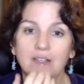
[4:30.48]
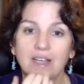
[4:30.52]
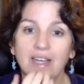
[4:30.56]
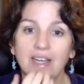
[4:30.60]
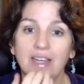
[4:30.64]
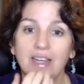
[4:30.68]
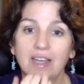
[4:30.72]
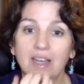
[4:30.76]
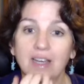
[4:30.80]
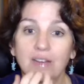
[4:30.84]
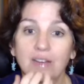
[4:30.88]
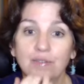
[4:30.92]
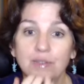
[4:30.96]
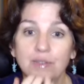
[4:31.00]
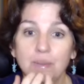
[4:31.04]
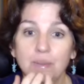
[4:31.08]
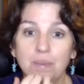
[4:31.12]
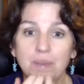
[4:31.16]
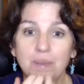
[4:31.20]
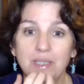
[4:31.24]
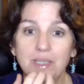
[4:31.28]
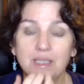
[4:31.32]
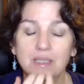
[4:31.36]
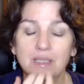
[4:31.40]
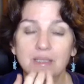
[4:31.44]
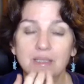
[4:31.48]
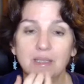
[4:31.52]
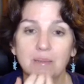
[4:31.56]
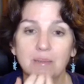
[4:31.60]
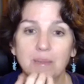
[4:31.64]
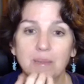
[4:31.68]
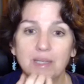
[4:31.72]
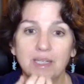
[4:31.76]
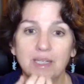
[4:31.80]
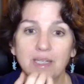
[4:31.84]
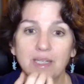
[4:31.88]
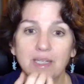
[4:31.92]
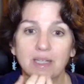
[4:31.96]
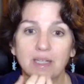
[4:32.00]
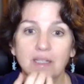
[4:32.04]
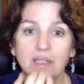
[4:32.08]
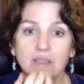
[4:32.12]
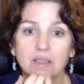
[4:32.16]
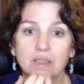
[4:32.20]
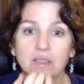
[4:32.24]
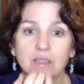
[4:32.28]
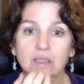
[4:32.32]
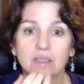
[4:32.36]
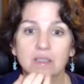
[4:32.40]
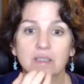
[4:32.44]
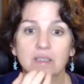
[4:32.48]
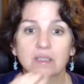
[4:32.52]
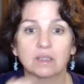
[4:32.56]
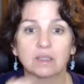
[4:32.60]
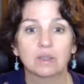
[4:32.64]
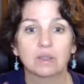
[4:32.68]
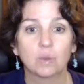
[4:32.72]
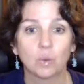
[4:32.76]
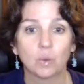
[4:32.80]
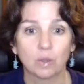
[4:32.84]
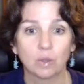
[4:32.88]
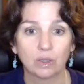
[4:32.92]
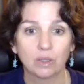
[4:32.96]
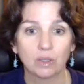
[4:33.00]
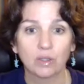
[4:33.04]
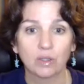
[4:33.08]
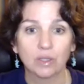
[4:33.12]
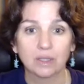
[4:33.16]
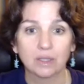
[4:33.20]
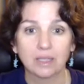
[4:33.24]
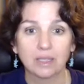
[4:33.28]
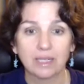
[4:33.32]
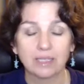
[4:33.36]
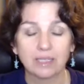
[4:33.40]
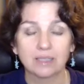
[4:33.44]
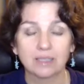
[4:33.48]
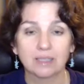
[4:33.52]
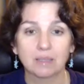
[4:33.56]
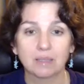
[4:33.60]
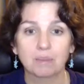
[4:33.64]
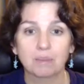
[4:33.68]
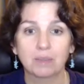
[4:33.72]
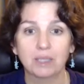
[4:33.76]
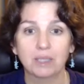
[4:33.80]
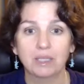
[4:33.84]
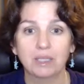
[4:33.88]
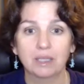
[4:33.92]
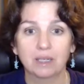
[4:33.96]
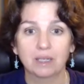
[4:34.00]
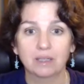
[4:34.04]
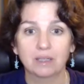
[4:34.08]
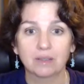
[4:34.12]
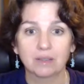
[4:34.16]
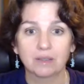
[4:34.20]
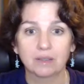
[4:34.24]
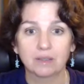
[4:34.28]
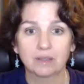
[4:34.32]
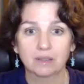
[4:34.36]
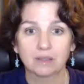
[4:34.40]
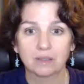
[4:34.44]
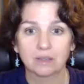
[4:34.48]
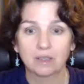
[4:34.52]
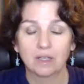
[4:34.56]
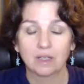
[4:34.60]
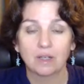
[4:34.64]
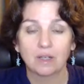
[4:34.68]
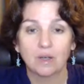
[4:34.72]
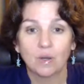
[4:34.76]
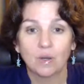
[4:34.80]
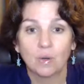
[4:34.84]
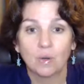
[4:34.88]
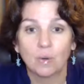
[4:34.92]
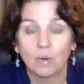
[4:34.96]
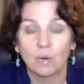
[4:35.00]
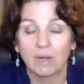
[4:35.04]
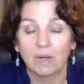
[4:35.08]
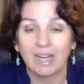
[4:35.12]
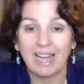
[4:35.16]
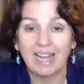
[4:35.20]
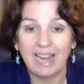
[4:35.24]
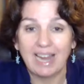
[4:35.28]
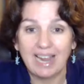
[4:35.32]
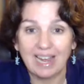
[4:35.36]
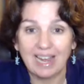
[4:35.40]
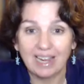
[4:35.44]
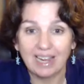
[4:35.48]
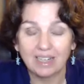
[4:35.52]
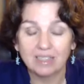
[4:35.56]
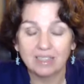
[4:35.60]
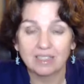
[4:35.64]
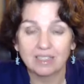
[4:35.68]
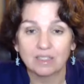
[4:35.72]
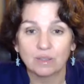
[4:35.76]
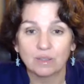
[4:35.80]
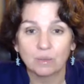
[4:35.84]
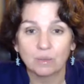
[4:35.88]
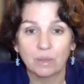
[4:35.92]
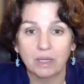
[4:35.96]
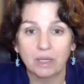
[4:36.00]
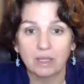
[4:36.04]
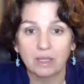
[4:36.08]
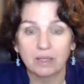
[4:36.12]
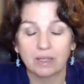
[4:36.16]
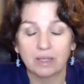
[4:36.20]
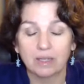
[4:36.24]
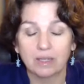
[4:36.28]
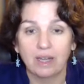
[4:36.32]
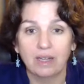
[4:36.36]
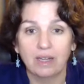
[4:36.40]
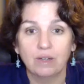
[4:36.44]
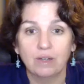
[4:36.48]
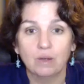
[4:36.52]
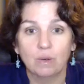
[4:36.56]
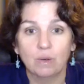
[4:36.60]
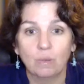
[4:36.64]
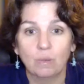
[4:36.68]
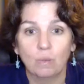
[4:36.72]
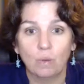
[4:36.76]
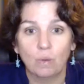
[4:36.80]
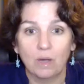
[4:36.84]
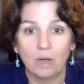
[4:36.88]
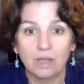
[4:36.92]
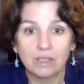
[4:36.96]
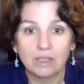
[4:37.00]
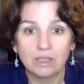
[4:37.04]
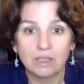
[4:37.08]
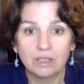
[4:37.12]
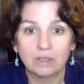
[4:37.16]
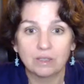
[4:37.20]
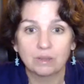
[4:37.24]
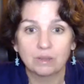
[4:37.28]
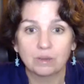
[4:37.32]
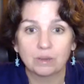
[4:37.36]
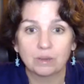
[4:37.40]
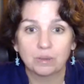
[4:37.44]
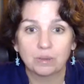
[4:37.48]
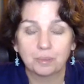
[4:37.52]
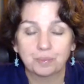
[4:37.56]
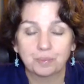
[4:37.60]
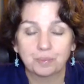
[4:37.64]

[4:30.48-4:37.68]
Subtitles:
I have to be somebody else or look like somebody else or act in a way that I don't want to,